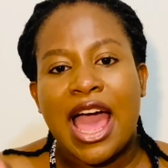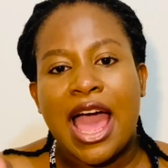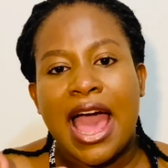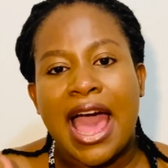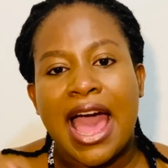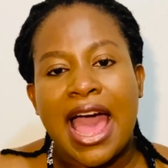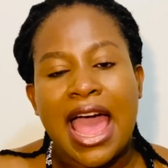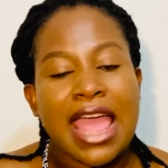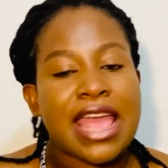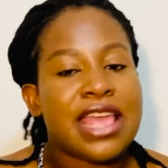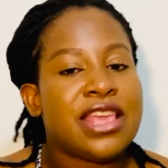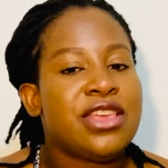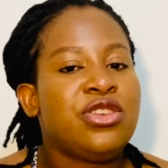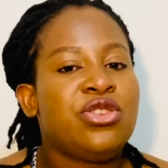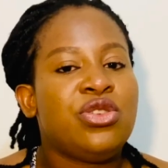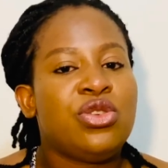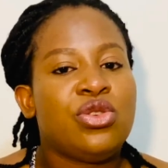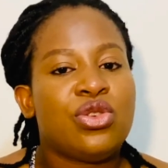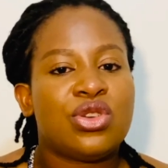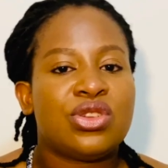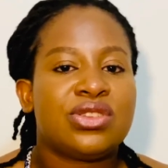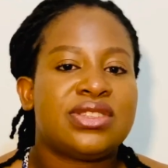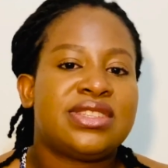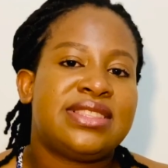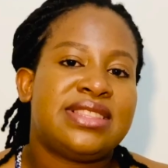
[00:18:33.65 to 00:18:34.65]
I
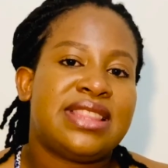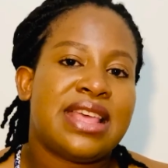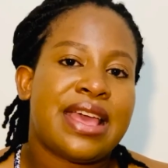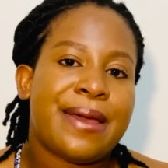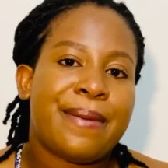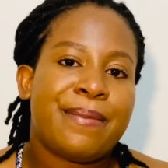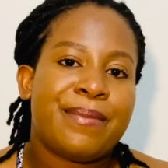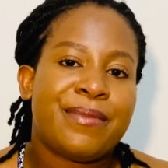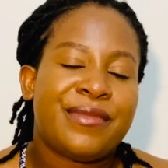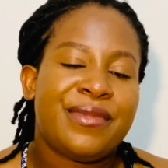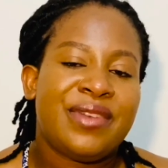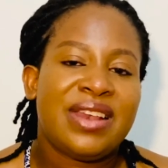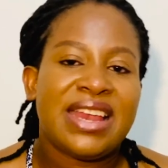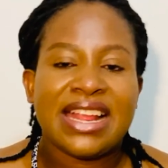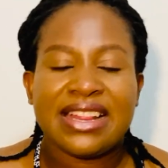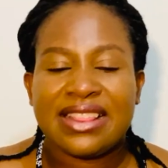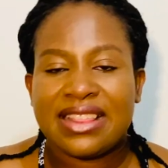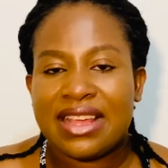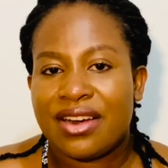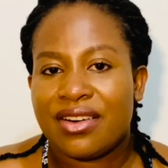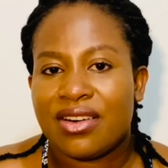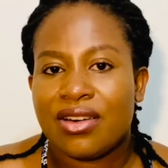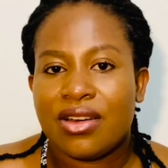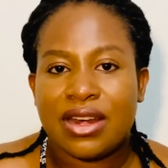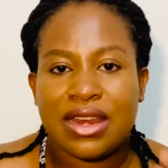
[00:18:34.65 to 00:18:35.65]
used them
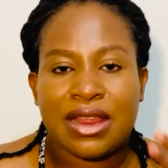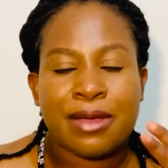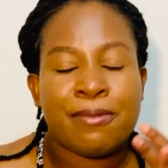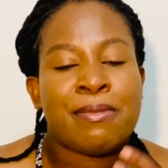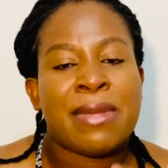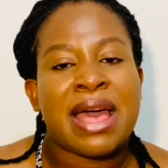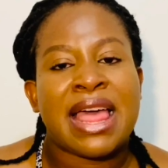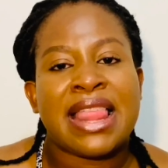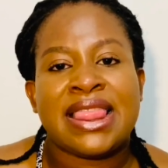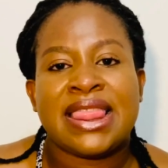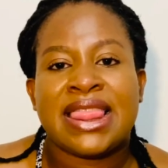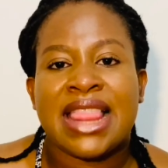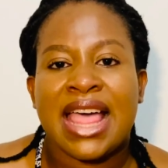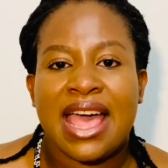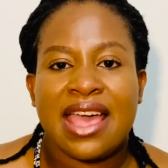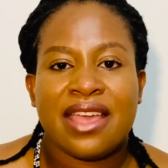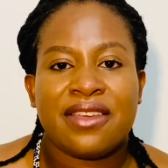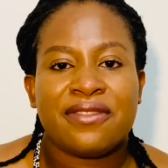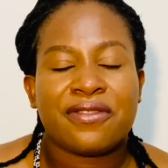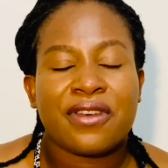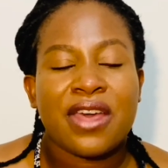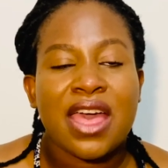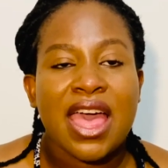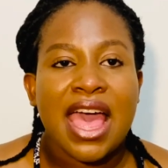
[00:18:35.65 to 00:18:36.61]
later on in my life